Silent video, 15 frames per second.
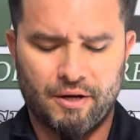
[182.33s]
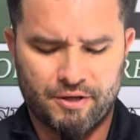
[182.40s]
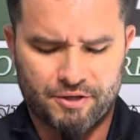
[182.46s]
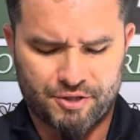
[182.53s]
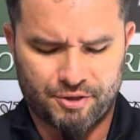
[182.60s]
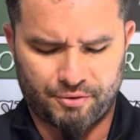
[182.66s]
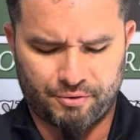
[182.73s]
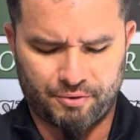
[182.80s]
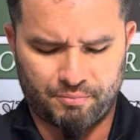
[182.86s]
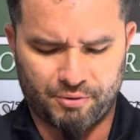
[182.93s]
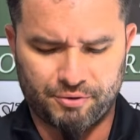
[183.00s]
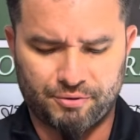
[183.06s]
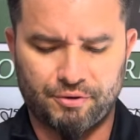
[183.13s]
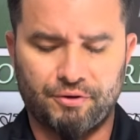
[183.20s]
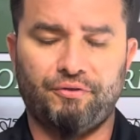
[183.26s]
So the
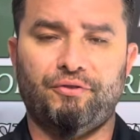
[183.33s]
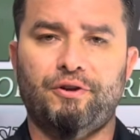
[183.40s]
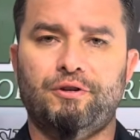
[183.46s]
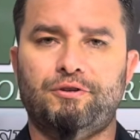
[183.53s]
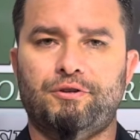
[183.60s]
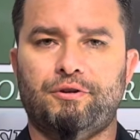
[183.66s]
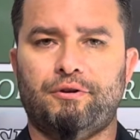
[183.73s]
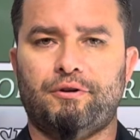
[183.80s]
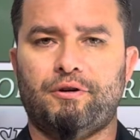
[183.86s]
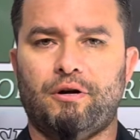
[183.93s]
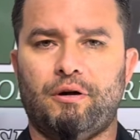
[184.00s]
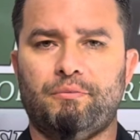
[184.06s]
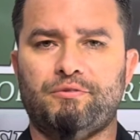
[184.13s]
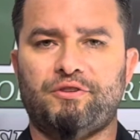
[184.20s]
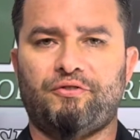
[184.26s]
Bluetooth feature
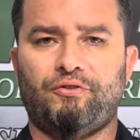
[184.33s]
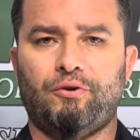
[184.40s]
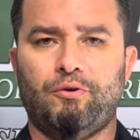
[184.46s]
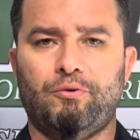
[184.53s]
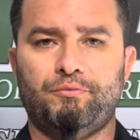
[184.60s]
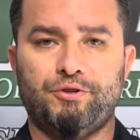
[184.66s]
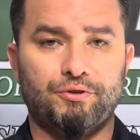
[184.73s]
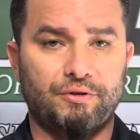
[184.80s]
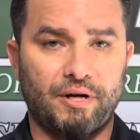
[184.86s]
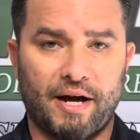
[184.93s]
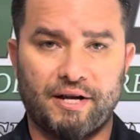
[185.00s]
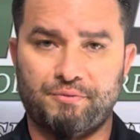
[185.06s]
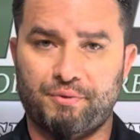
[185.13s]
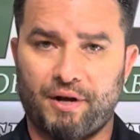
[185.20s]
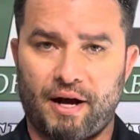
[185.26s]
comes from you
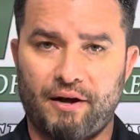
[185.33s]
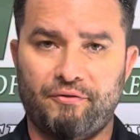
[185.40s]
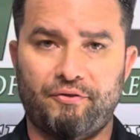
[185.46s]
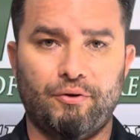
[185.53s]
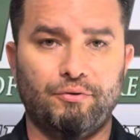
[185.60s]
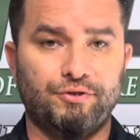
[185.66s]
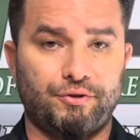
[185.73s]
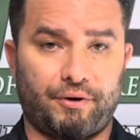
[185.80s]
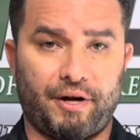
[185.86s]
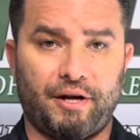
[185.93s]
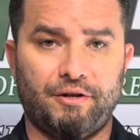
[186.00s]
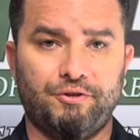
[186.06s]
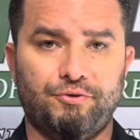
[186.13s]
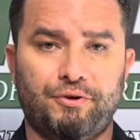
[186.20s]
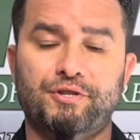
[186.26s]
guys with iPhones or
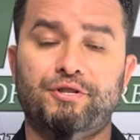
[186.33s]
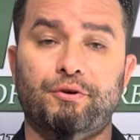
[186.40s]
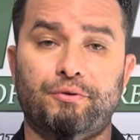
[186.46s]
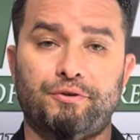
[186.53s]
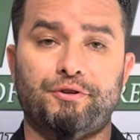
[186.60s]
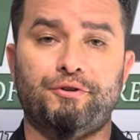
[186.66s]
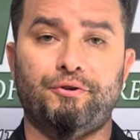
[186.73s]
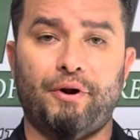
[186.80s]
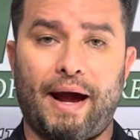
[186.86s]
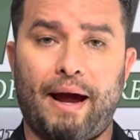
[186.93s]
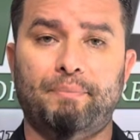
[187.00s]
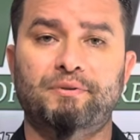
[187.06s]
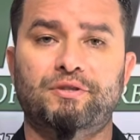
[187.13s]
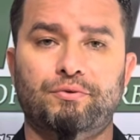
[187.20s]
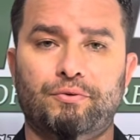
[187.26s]
Androids going to your
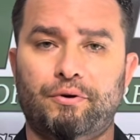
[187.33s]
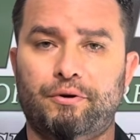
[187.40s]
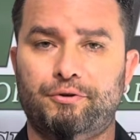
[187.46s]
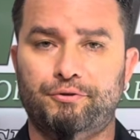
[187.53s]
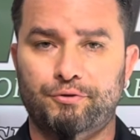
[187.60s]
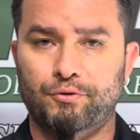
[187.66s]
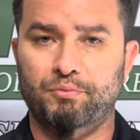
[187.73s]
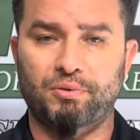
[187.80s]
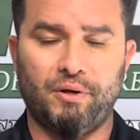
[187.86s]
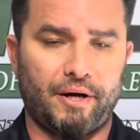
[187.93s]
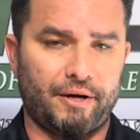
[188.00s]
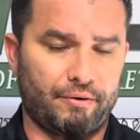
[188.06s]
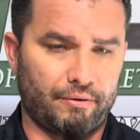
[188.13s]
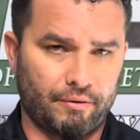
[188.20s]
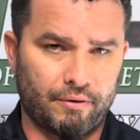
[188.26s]
App Store, Google
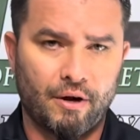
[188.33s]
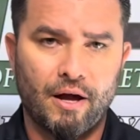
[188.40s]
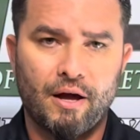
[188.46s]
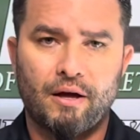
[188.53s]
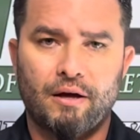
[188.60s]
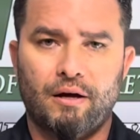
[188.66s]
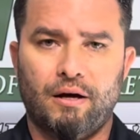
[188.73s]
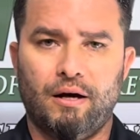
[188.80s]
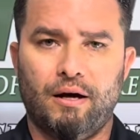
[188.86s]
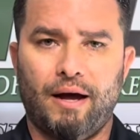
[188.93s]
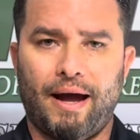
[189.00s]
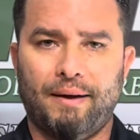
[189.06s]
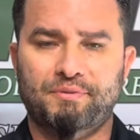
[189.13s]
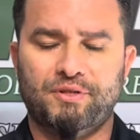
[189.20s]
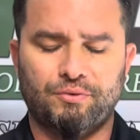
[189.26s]
Play, or
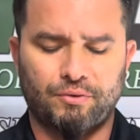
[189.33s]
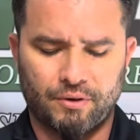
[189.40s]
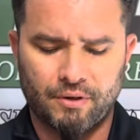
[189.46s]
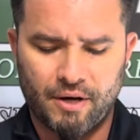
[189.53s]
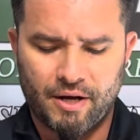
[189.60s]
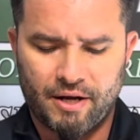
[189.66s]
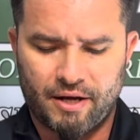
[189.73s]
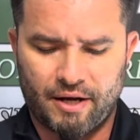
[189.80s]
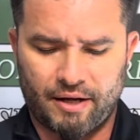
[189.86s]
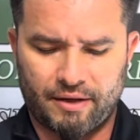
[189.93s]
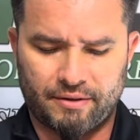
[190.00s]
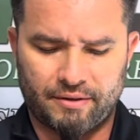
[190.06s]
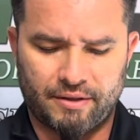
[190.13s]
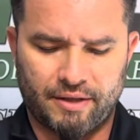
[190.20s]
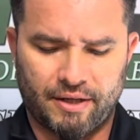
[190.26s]
App Store,
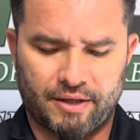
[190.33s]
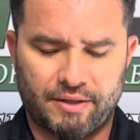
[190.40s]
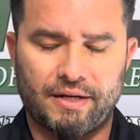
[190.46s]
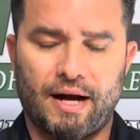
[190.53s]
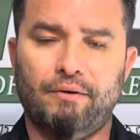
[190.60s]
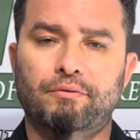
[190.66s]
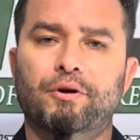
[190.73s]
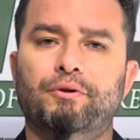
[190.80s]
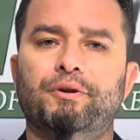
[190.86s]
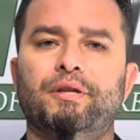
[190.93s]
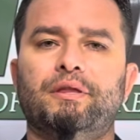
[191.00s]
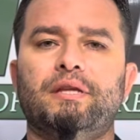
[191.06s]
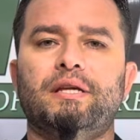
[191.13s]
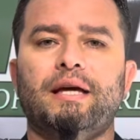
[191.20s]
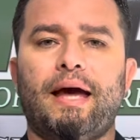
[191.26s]
and
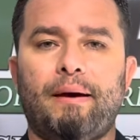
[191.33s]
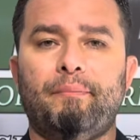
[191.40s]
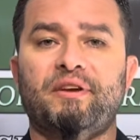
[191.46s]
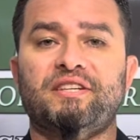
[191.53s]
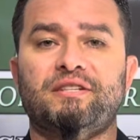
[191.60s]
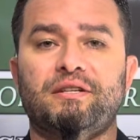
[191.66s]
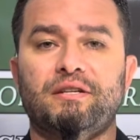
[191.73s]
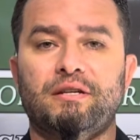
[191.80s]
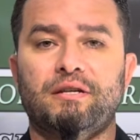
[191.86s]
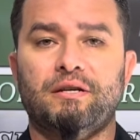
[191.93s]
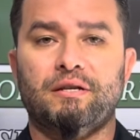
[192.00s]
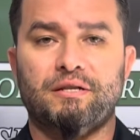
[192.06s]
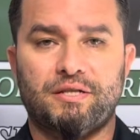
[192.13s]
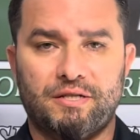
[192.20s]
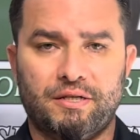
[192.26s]
downloading the MSD
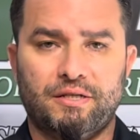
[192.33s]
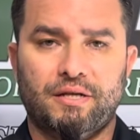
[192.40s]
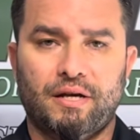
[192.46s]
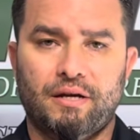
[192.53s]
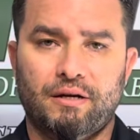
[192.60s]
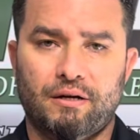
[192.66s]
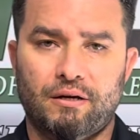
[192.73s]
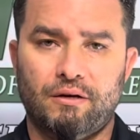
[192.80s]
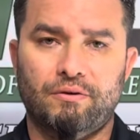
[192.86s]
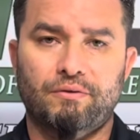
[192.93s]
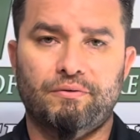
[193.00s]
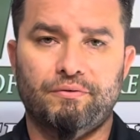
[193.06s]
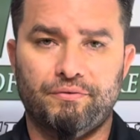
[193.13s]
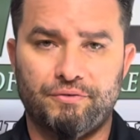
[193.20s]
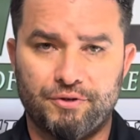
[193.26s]
6AL
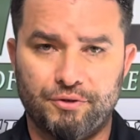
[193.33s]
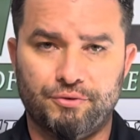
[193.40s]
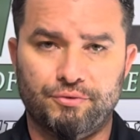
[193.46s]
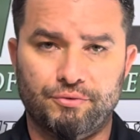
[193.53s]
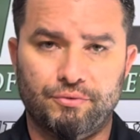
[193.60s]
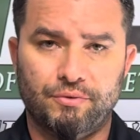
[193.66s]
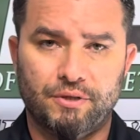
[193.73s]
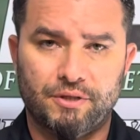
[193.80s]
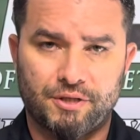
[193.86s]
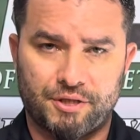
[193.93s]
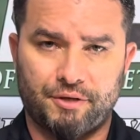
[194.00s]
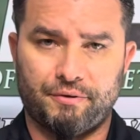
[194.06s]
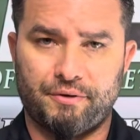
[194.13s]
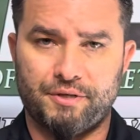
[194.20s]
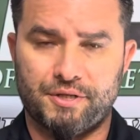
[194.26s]
View
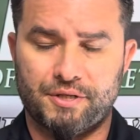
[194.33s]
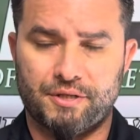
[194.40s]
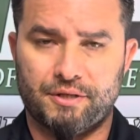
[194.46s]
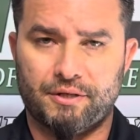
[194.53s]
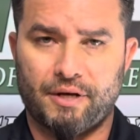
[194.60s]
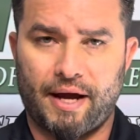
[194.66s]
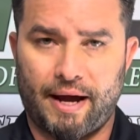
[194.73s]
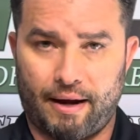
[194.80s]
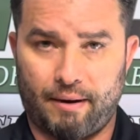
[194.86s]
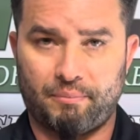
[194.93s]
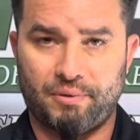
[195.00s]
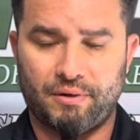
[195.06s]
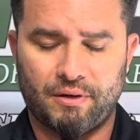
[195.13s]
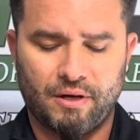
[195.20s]
Series app.